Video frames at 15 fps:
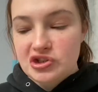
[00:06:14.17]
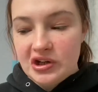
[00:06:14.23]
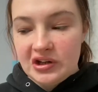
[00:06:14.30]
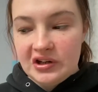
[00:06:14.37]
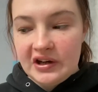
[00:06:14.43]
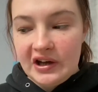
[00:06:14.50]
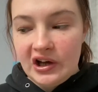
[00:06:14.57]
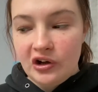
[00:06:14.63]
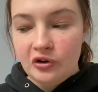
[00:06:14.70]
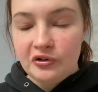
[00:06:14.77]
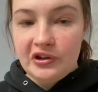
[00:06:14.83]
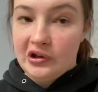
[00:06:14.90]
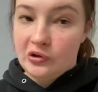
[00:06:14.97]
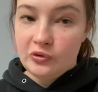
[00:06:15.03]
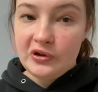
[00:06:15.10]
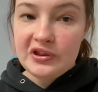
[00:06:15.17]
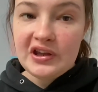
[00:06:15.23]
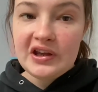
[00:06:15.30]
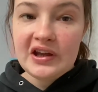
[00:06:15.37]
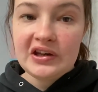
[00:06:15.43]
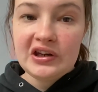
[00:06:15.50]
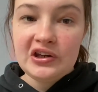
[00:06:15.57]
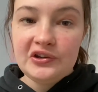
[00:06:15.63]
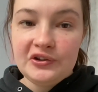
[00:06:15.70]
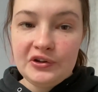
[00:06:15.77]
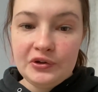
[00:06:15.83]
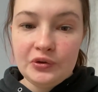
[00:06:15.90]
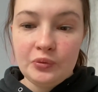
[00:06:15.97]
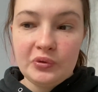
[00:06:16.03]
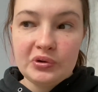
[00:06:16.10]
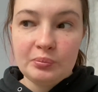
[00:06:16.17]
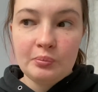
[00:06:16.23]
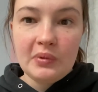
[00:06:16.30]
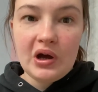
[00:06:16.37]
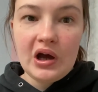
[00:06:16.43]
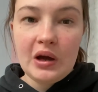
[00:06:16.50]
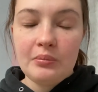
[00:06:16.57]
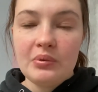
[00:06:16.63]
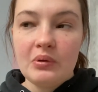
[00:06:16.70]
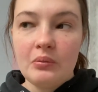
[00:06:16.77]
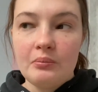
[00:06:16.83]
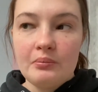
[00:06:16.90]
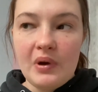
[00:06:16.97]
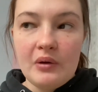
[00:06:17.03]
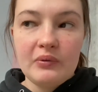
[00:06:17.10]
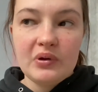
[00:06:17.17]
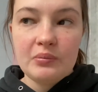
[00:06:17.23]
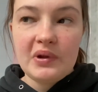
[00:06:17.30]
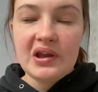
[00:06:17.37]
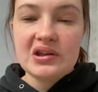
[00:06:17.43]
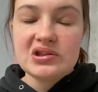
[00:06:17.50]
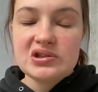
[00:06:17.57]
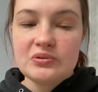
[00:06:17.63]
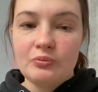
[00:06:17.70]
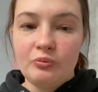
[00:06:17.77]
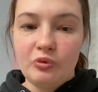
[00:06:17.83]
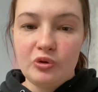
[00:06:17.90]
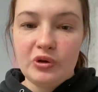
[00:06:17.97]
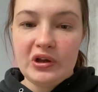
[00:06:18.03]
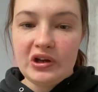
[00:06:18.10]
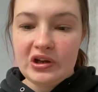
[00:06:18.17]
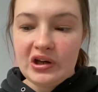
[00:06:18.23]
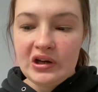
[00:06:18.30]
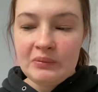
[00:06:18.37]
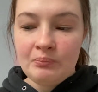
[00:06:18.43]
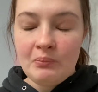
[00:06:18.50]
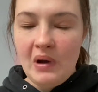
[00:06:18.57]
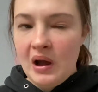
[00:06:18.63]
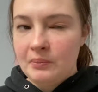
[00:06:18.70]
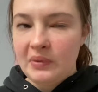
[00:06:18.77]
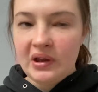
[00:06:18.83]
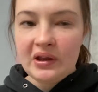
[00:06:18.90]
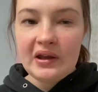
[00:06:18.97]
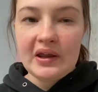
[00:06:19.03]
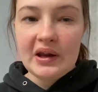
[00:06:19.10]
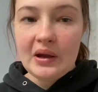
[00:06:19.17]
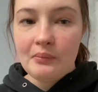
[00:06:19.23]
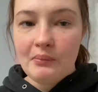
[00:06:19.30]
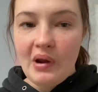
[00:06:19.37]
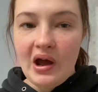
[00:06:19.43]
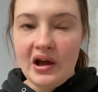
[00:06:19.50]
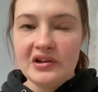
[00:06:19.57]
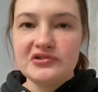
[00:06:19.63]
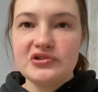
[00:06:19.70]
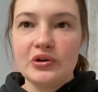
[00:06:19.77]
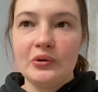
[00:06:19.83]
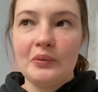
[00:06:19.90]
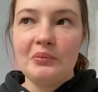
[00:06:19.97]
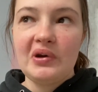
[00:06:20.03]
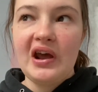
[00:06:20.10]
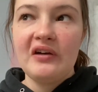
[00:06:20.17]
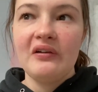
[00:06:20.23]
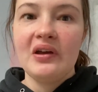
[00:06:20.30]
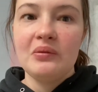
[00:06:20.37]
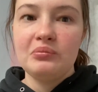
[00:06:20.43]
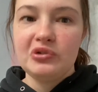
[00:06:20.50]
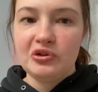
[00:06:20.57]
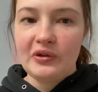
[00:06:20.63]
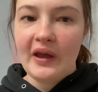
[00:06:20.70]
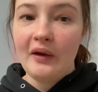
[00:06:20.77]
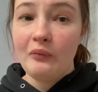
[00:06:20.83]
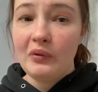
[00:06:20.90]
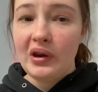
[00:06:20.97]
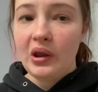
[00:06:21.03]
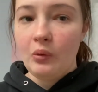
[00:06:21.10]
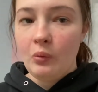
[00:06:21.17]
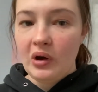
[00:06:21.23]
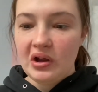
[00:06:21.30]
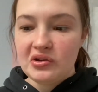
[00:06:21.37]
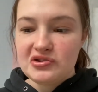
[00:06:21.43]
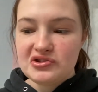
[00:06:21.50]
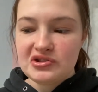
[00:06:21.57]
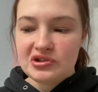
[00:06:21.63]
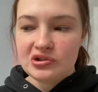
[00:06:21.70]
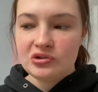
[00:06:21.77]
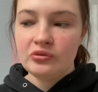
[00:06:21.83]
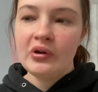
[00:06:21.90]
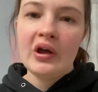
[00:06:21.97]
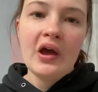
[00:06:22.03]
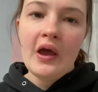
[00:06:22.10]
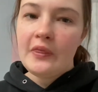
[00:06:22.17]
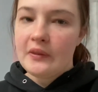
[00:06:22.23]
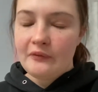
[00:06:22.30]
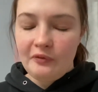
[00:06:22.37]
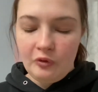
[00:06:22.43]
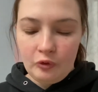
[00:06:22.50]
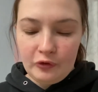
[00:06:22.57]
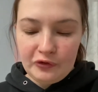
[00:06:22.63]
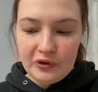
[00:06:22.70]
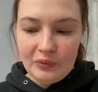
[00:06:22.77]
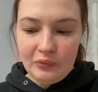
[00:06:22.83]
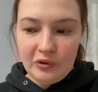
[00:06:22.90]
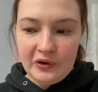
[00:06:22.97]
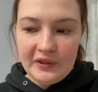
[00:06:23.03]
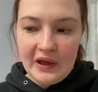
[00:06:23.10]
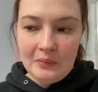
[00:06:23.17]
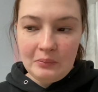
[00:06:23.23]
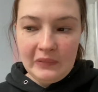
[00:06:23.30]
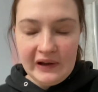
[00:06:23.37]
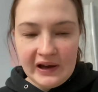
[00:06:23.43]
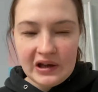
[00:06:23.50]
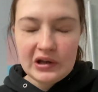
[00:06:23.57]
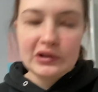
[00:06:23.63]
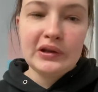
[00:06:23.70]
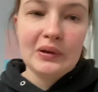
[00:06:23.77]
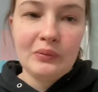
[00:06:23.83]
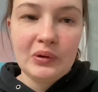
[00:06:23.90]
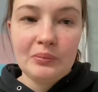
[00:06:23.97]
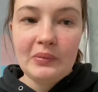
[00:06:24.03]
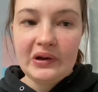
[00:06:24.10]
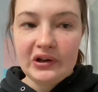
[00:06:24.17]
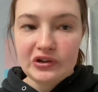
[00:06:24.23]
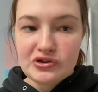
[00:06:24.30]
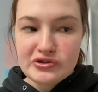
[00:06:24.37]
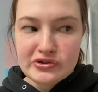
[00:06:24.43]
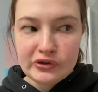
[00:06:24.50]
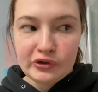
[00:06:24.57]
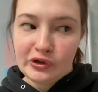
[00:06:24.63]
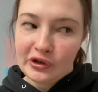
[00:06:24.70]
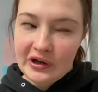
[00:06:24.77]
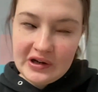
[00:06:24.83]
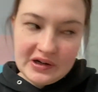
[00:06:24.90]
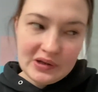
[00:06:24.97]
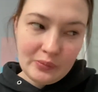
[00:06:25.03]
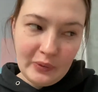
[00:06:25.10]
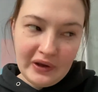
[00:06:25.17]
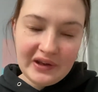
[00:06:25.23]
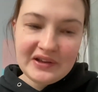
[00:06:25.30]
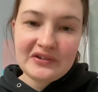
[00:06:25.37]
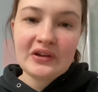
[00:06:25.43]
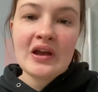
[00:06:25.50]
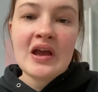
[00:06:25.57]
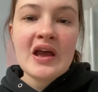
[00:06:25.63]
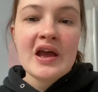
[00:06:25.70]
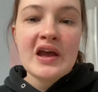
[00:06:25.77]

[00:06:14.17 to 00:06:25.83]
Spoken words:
Done now. The only thing I didn't do was mop. My roommate's really good at mopping and I'm not, so I'm gonna have him do that when he wants to. The floors aren't really that bad and they weren't my concern anyways.